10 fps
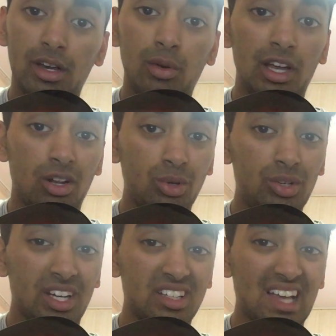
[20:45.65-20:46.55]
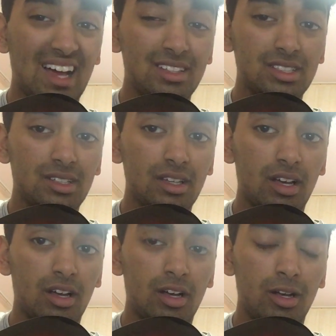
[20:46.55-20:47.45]
including that
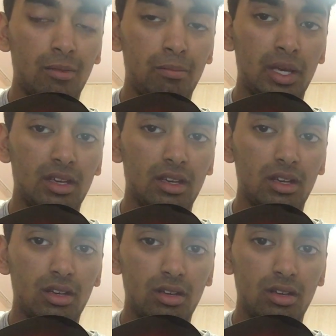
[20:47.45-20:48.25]
pinky,